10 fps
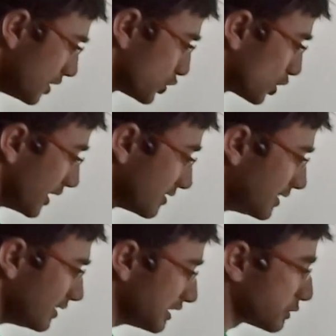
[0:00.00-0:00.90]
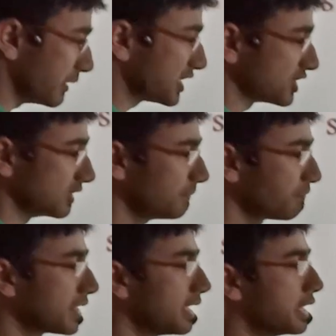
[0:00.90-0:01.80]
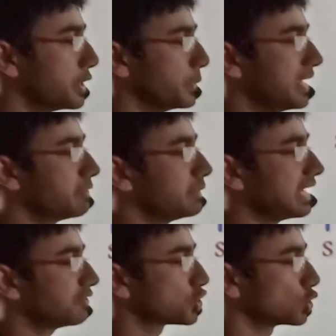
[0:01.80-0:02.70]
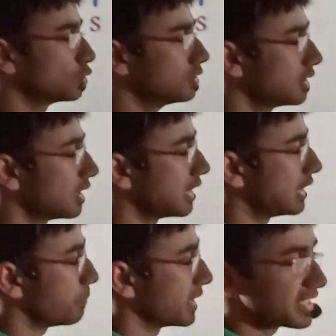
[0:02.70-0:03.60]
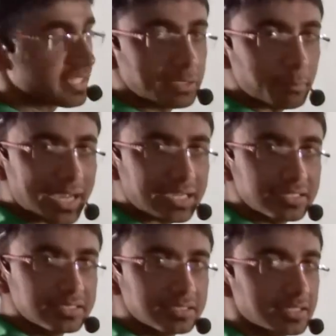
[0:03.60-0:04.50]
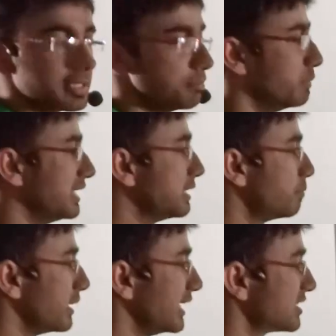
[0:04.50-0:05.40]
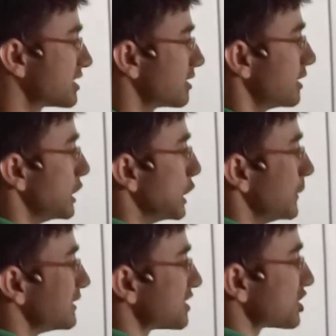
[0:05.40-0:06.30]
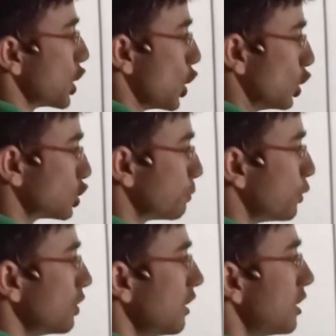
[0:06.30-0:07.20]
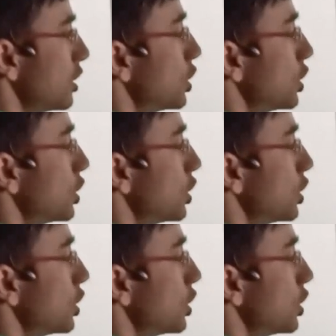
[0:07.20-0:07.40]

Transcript: So consider this picture where we have shown a particular magnet being placed with its north pole